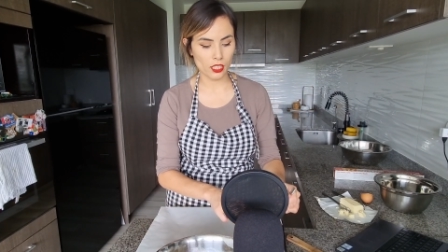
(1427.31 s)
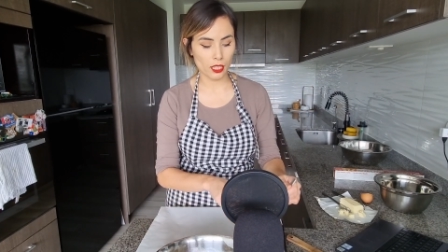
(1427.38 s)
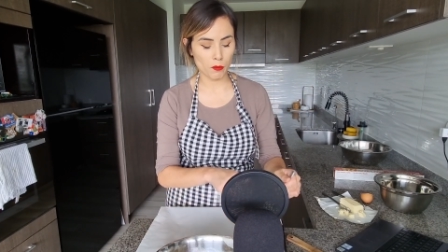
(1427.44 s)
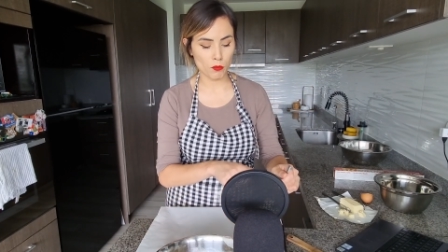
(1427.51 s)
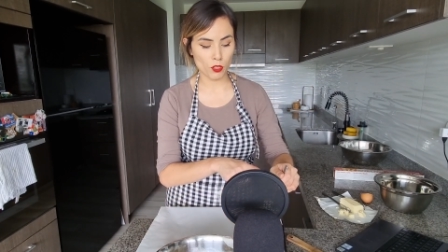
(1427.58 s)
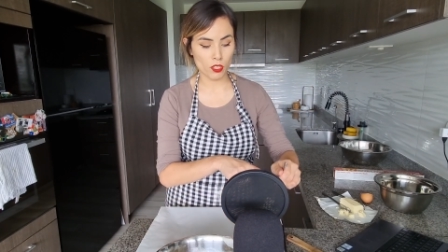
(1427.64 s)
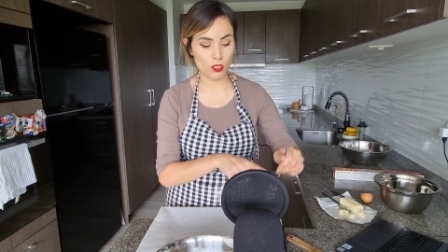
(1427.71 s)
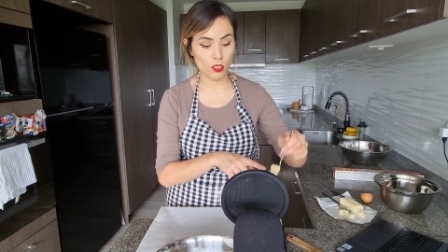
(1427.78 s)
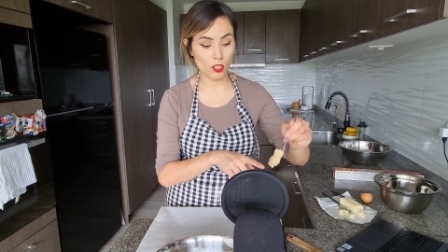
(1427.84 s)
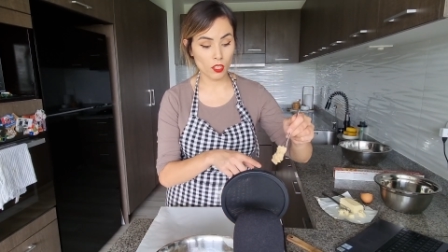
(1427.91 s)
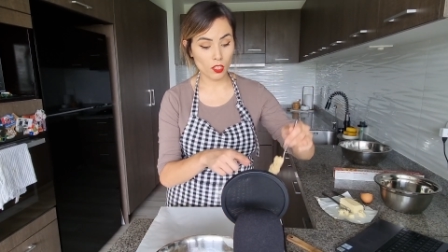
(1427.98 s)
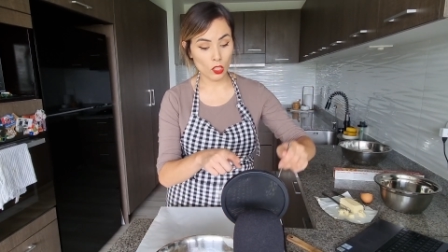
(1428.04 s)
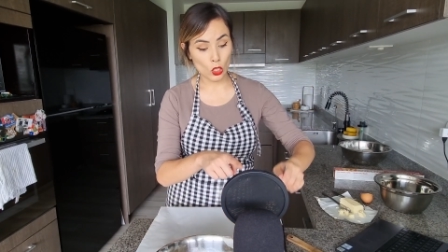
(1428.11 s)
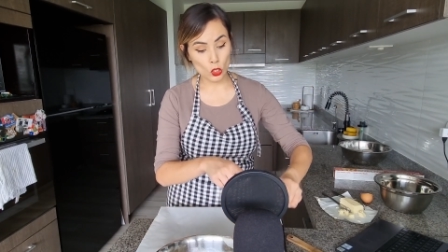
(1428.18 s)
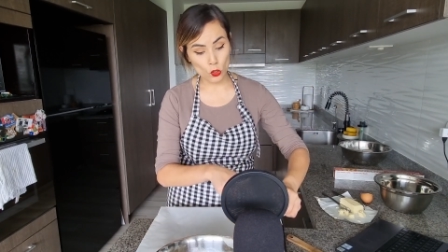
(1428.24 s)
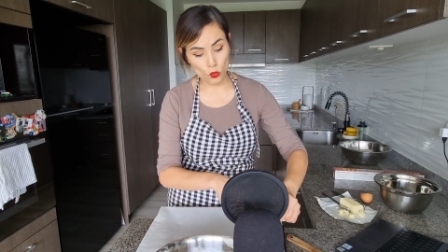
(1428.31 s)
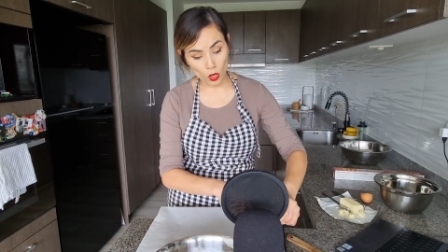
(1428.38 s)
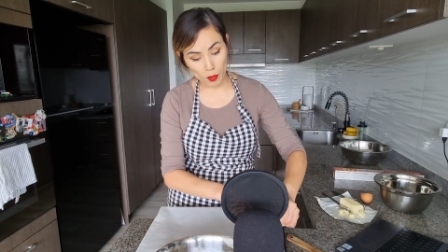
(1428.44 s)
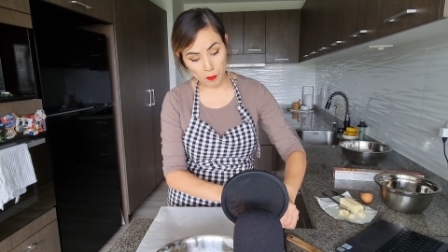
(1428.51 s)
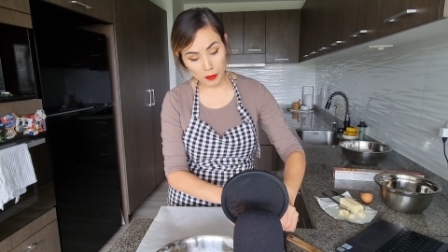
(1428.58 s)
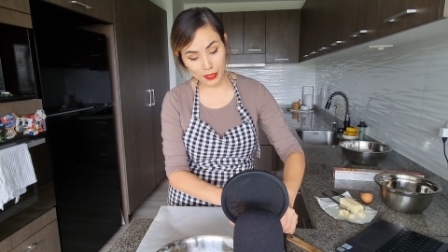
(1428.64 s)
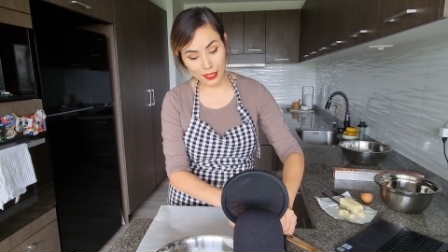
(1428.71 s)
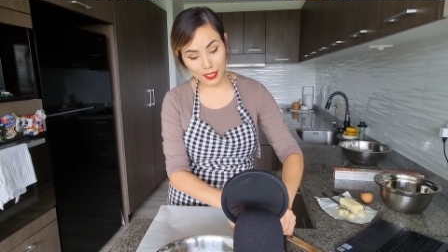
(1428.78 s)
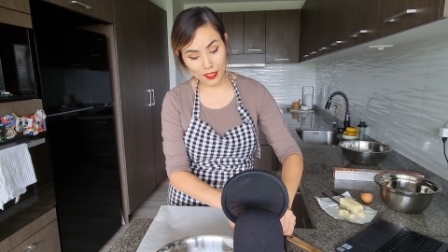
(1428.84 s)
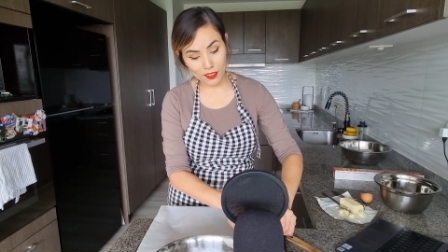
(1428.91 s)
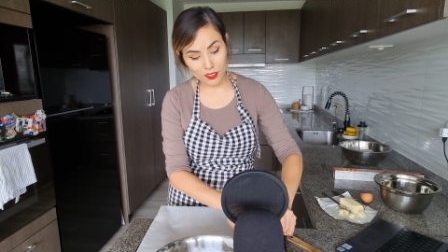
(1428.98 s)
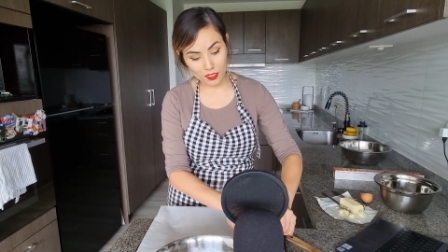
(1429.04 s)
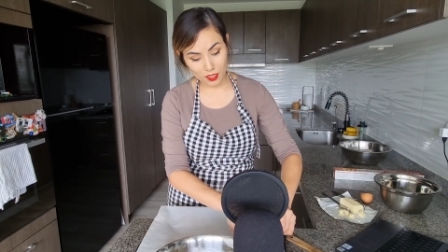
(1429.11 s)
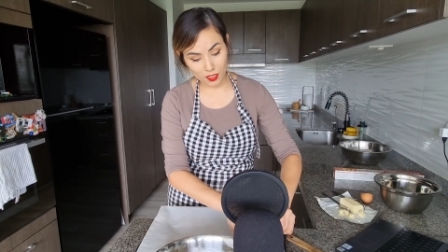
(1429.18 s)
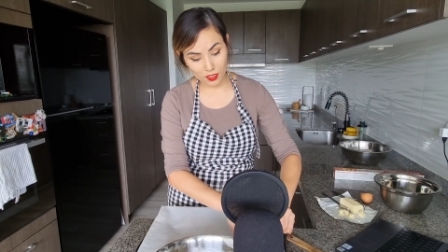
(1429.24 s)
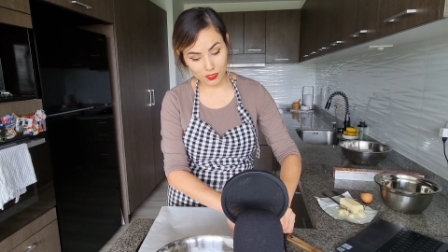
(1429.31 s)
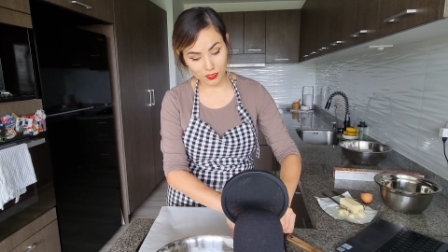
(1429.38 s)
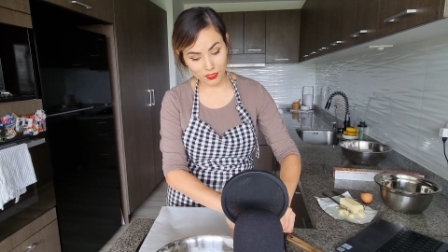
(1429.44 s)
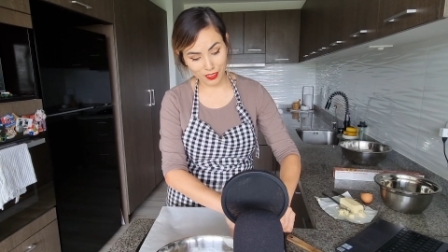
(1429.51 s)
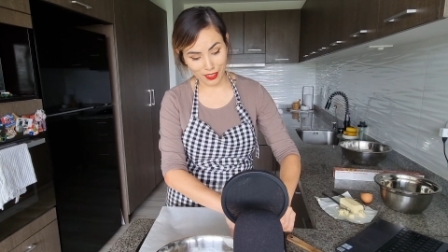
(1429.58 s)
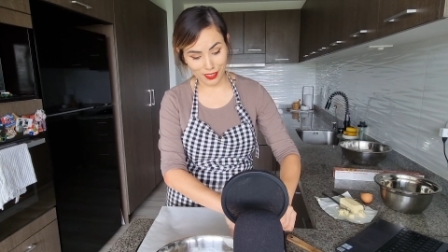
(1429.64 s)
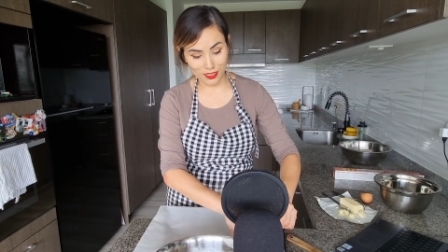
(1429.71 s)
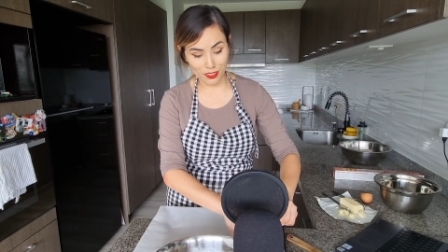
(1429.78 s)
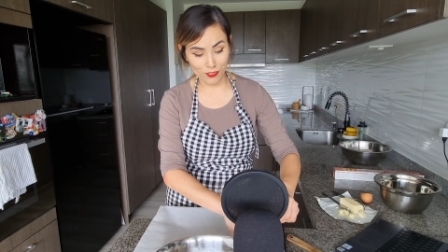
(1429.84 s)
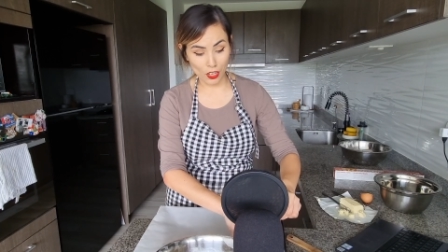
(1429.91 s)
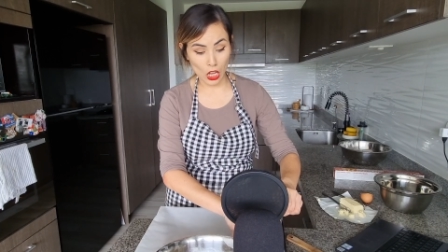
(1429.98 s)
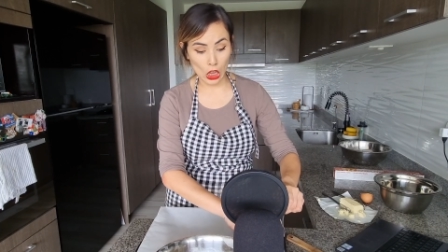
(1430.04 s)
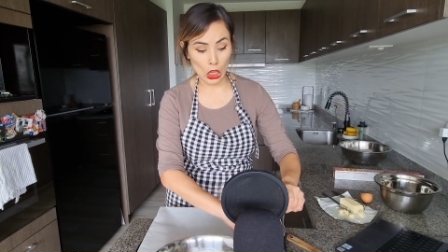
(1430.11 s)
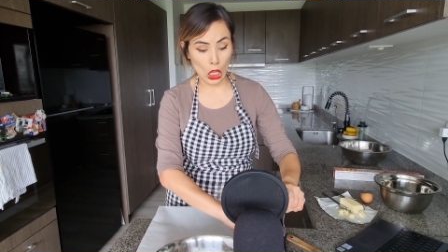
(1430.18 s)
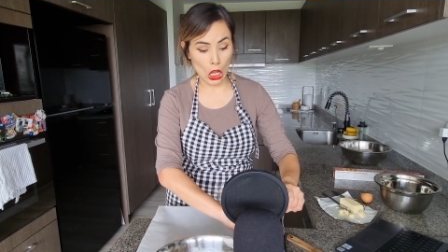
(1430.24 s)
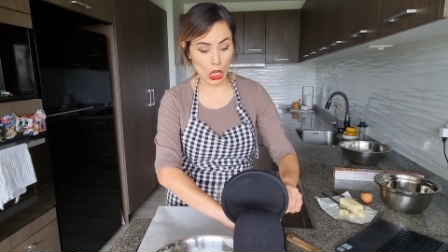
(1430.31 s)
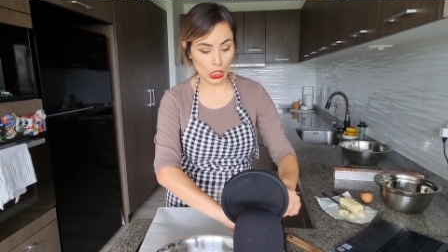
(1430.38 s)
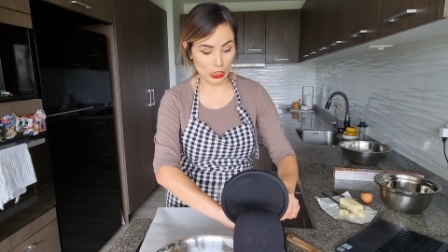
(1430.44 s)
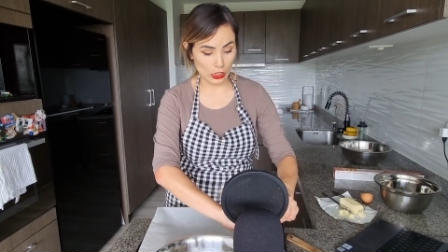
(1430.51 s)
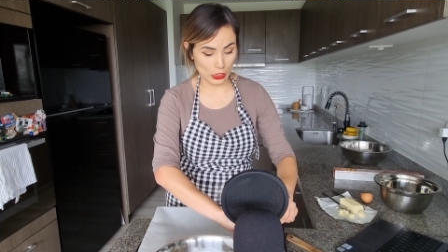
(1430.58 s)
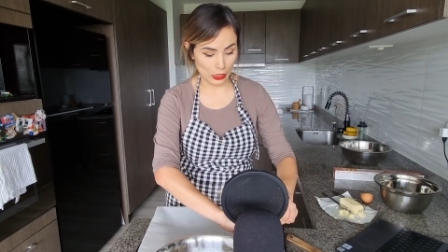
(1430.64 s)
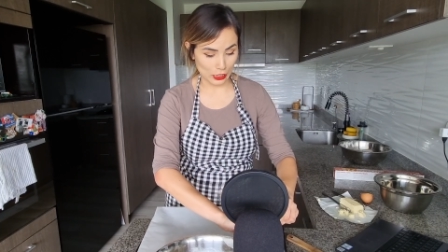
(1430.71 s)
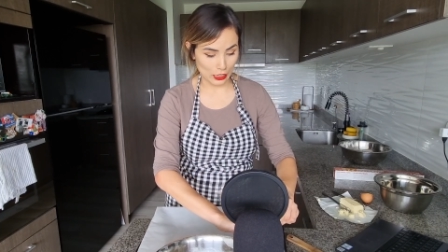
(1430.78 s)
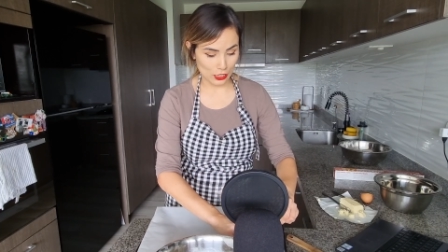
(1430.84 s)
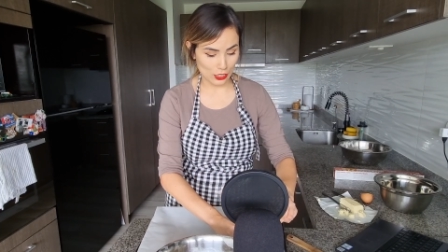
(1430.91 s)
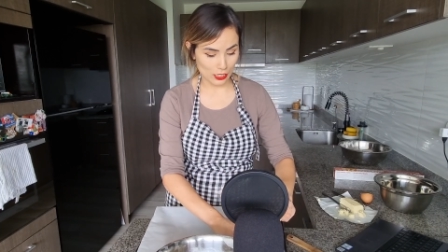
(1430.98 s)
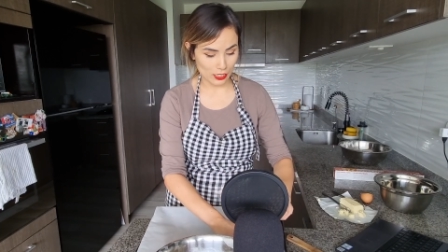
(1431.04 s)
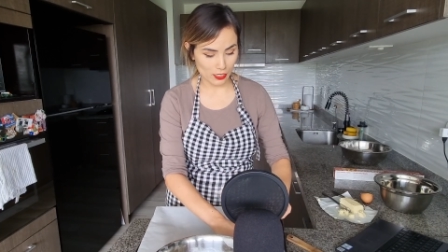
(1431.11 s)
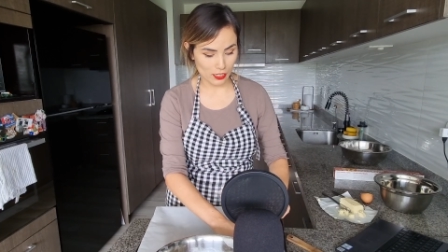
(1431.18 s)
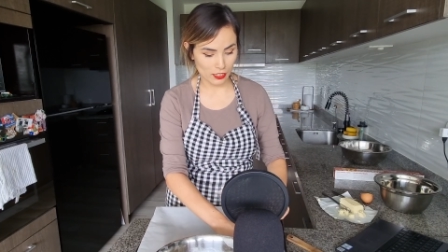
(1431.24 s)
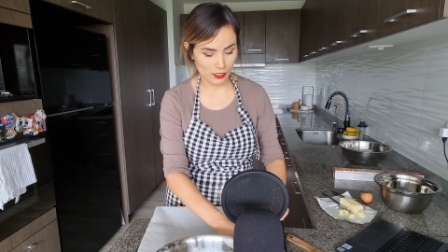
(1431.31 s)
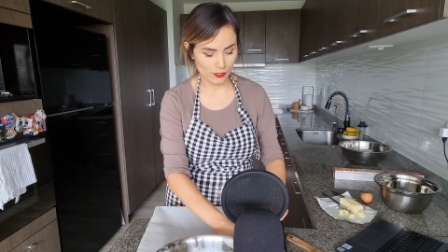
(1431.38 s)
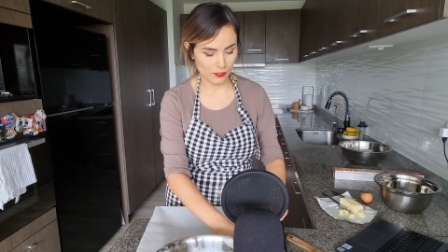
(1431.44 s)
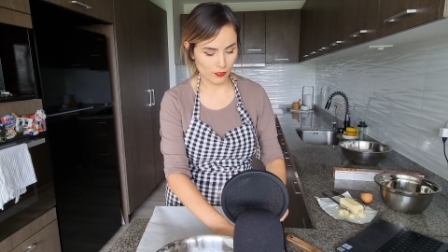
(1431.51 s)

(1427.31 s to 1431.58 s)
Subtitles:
I'm just dropping it kind of along the cookie sheet.